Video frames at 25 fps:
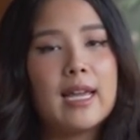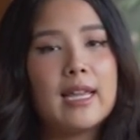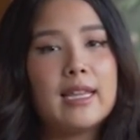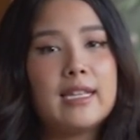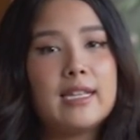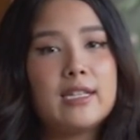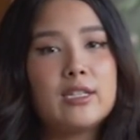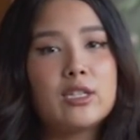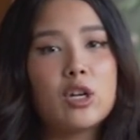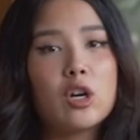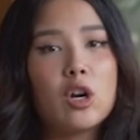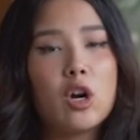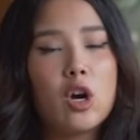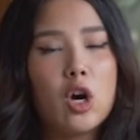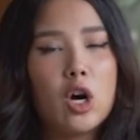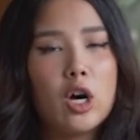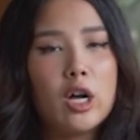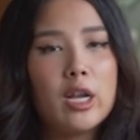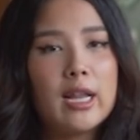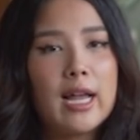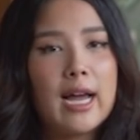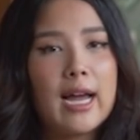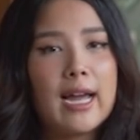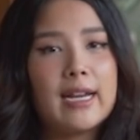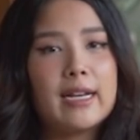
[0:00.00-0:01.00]
And these are
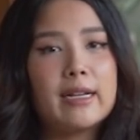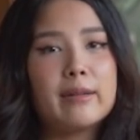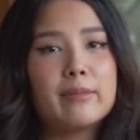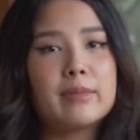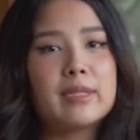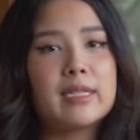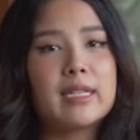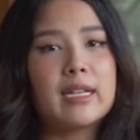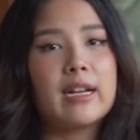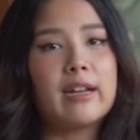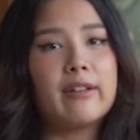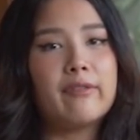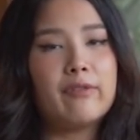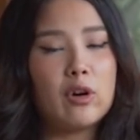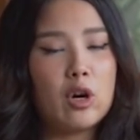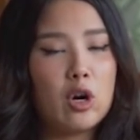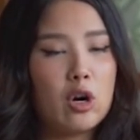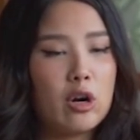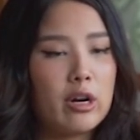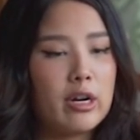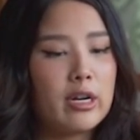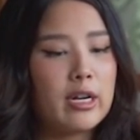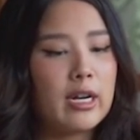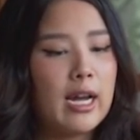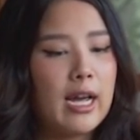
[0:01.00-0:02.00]
all items that I've
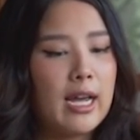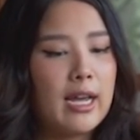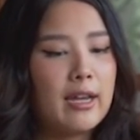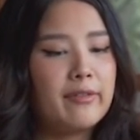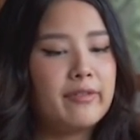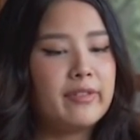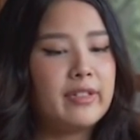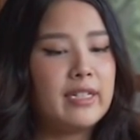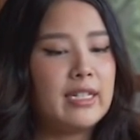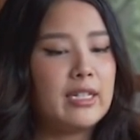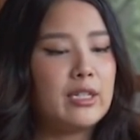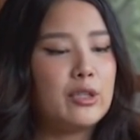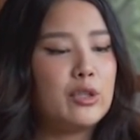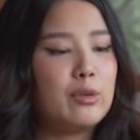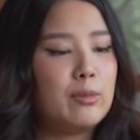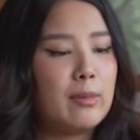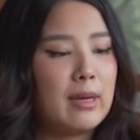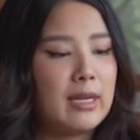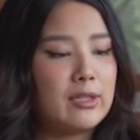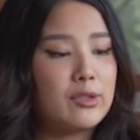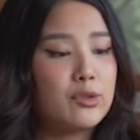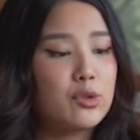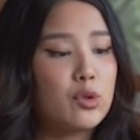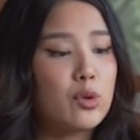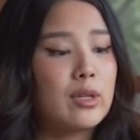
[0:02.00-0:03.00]
archived into
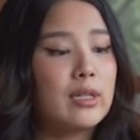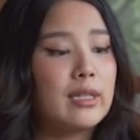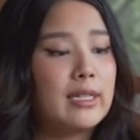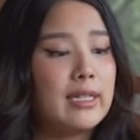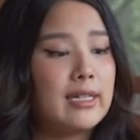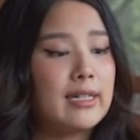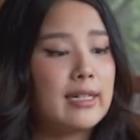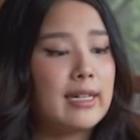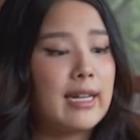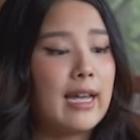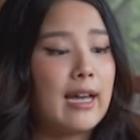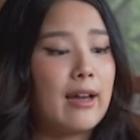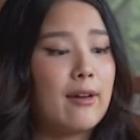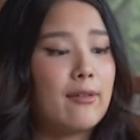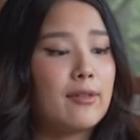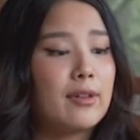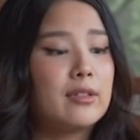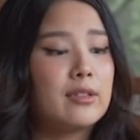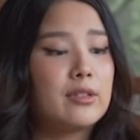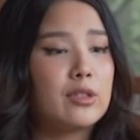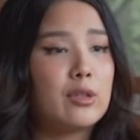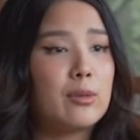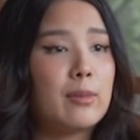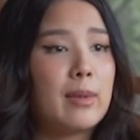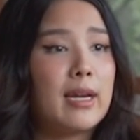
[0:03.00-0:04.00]
my Sortly
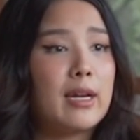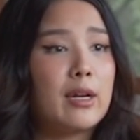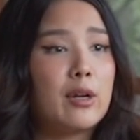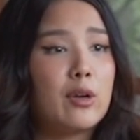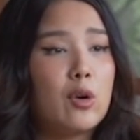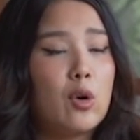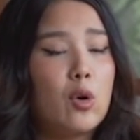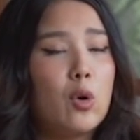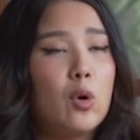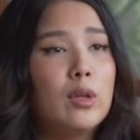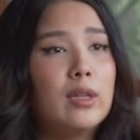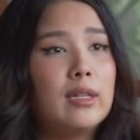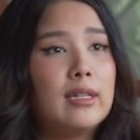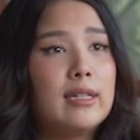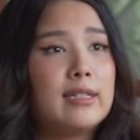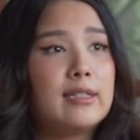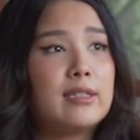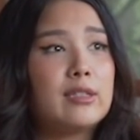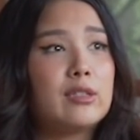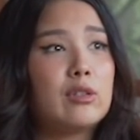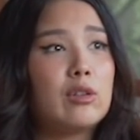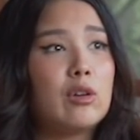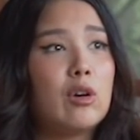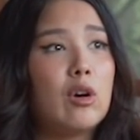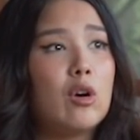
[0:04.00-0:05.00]
account. So my goal
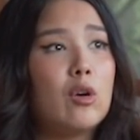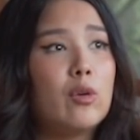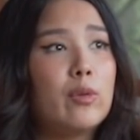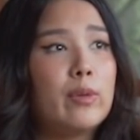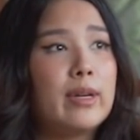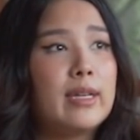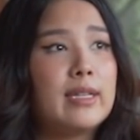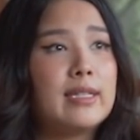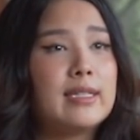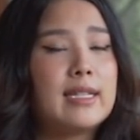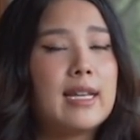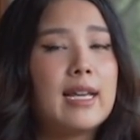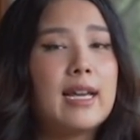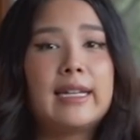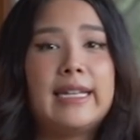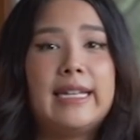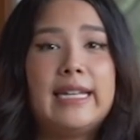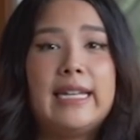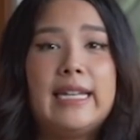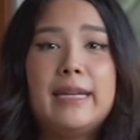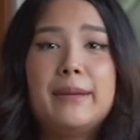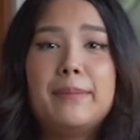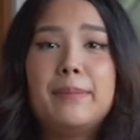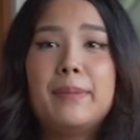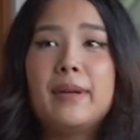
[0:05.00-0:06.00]
is to always
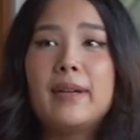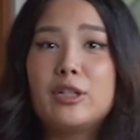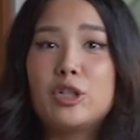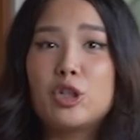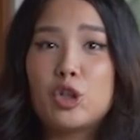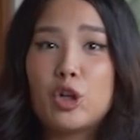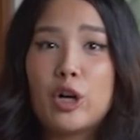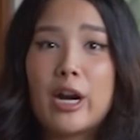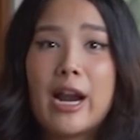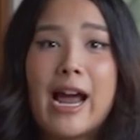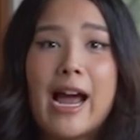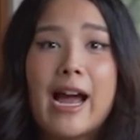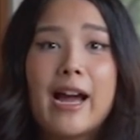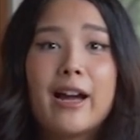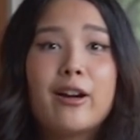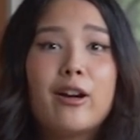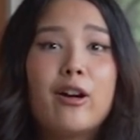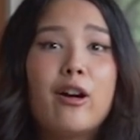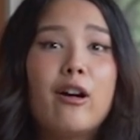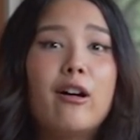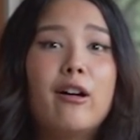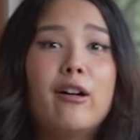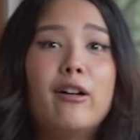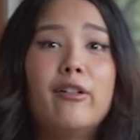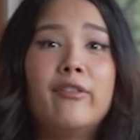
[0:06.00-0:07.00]
keep track
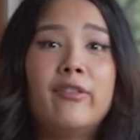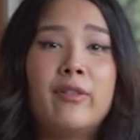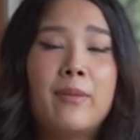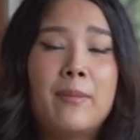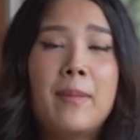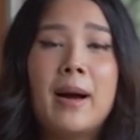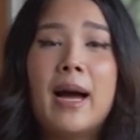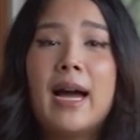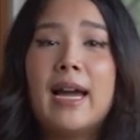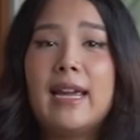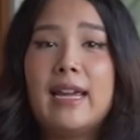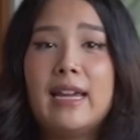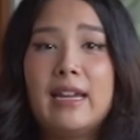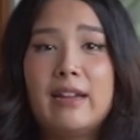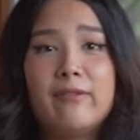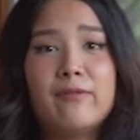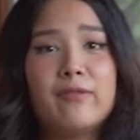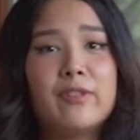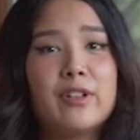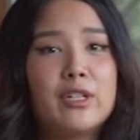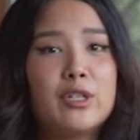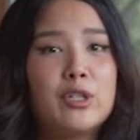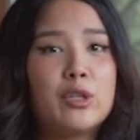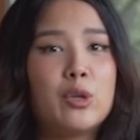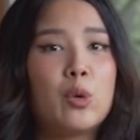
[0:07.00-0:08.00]
of my
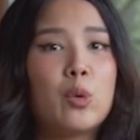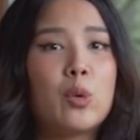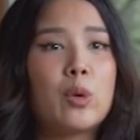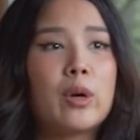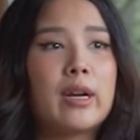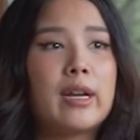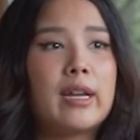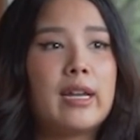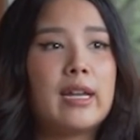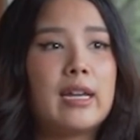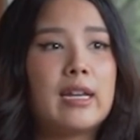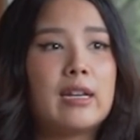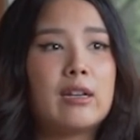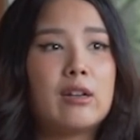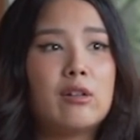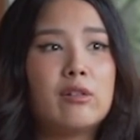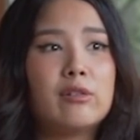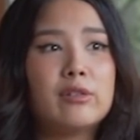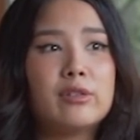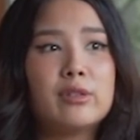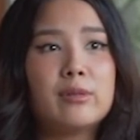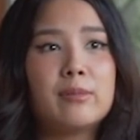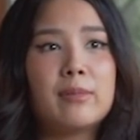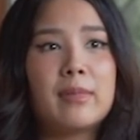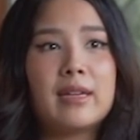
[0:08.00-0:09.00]
inventory and
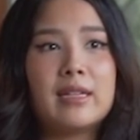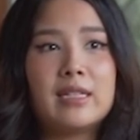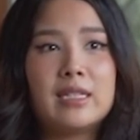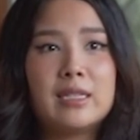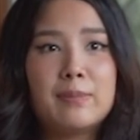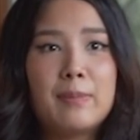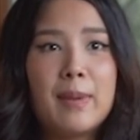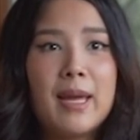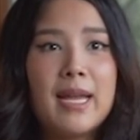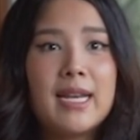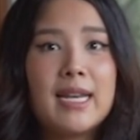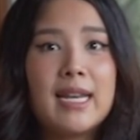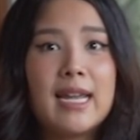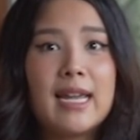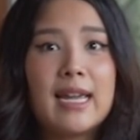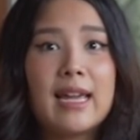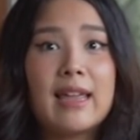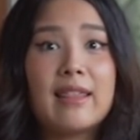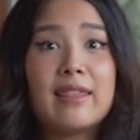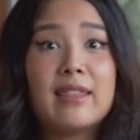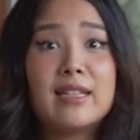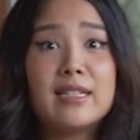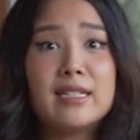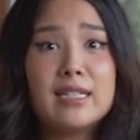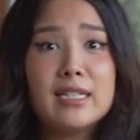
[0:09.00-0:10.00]
also my spending.
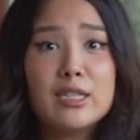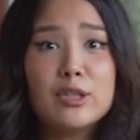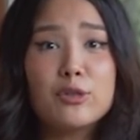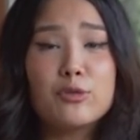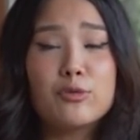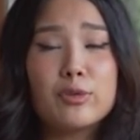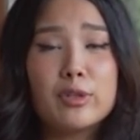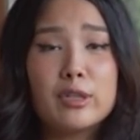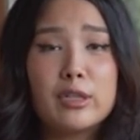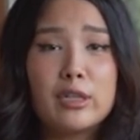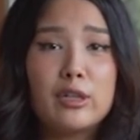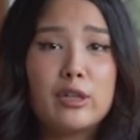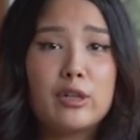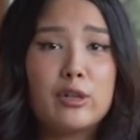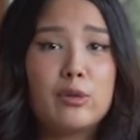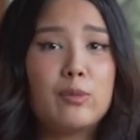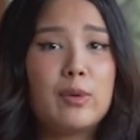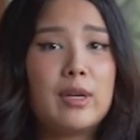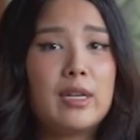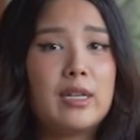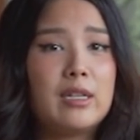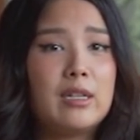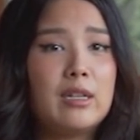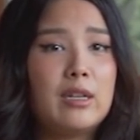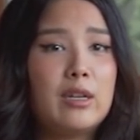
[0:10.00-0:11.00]
And this is a really good
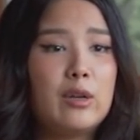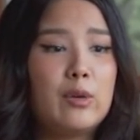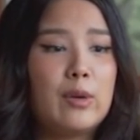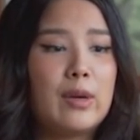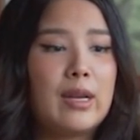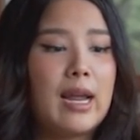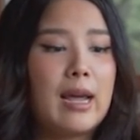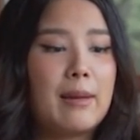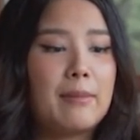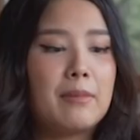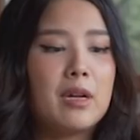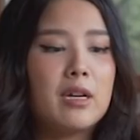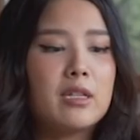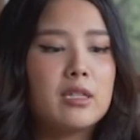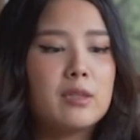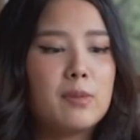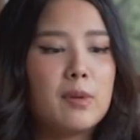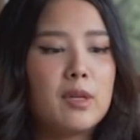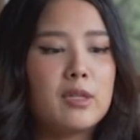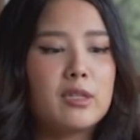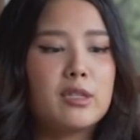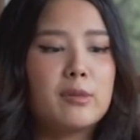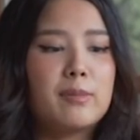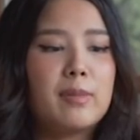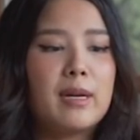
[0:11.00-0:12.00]
way to do it. I'm not
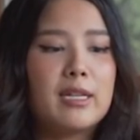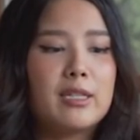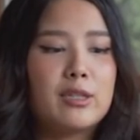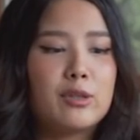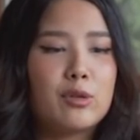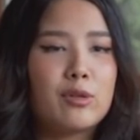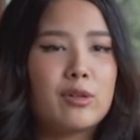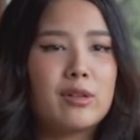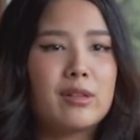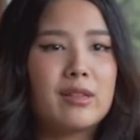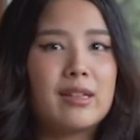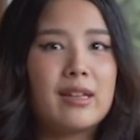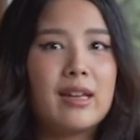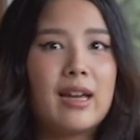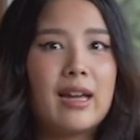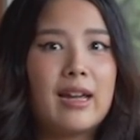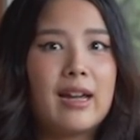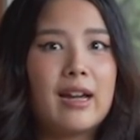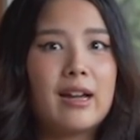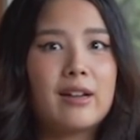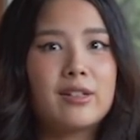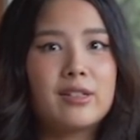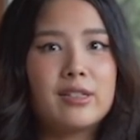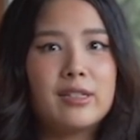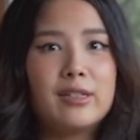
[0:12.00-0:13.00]
sponsored by Sortly. I
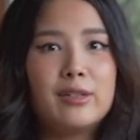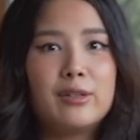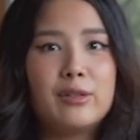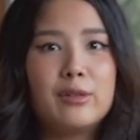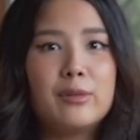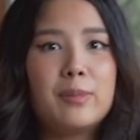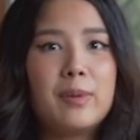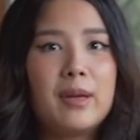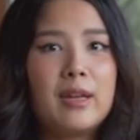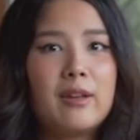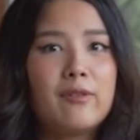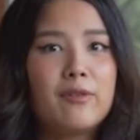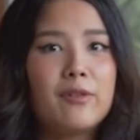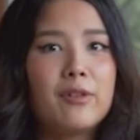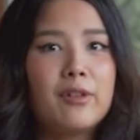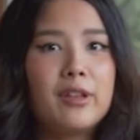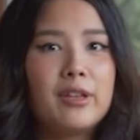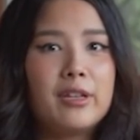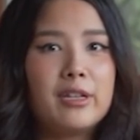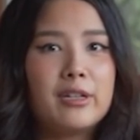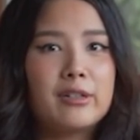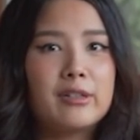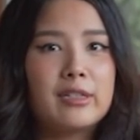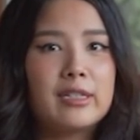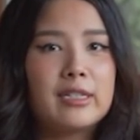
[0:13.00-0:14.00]
actually do pay for the
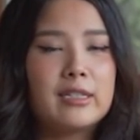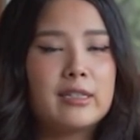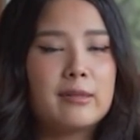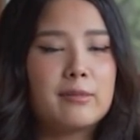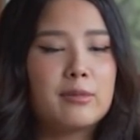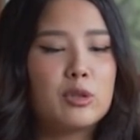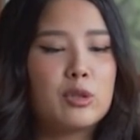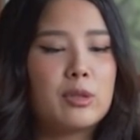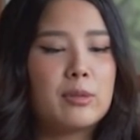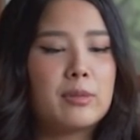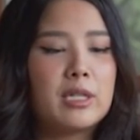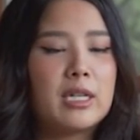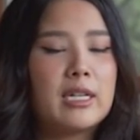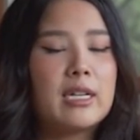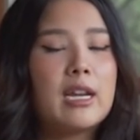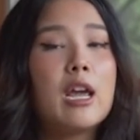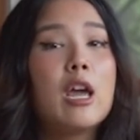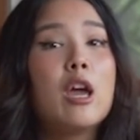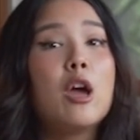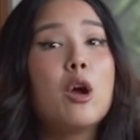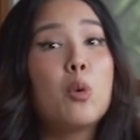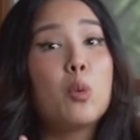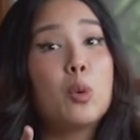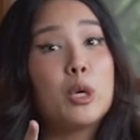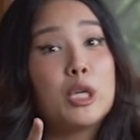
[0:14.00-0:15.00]
yearly subscription,
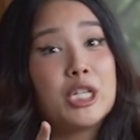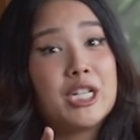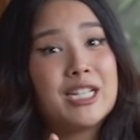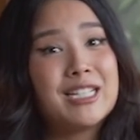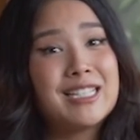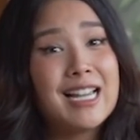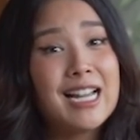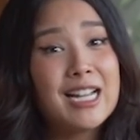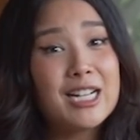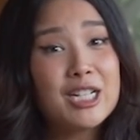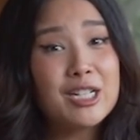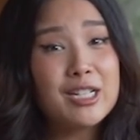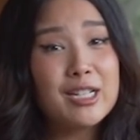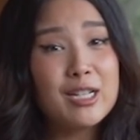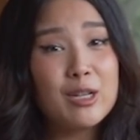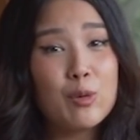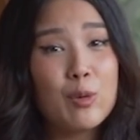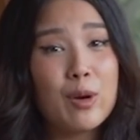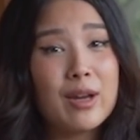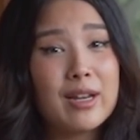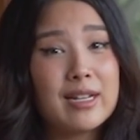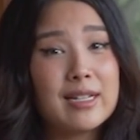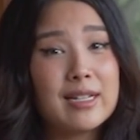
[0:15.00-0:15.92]
which is actually quite